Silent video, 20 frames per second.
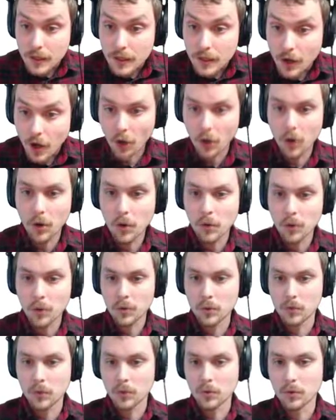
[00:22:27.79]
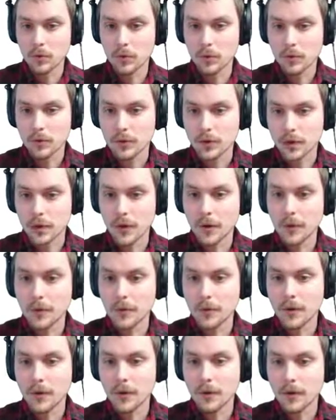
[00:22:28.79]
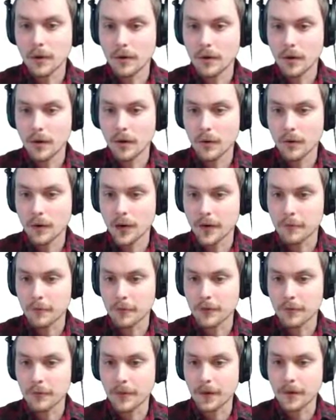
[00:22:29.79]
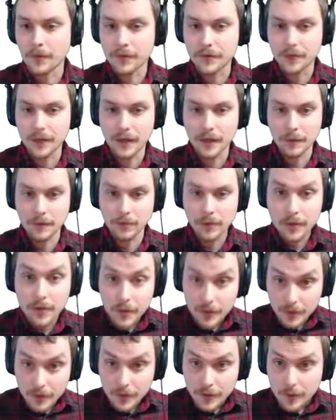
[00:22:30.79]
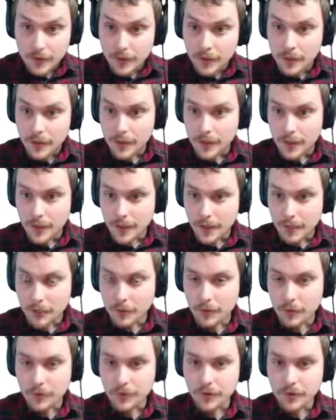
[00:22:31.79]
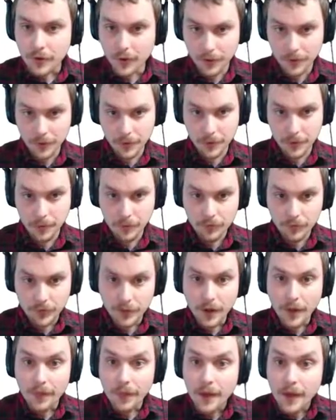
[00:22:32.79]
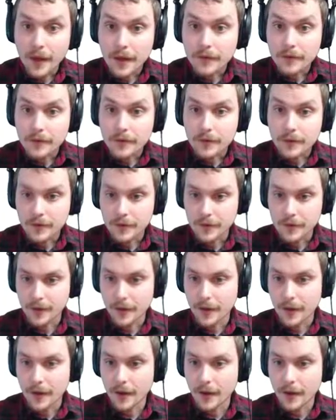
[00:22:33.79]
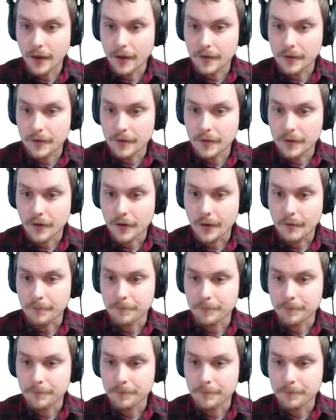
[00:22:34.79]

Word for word: oh oh oh oh oh, and response type equals code. We forgot that. Yeah. Okay.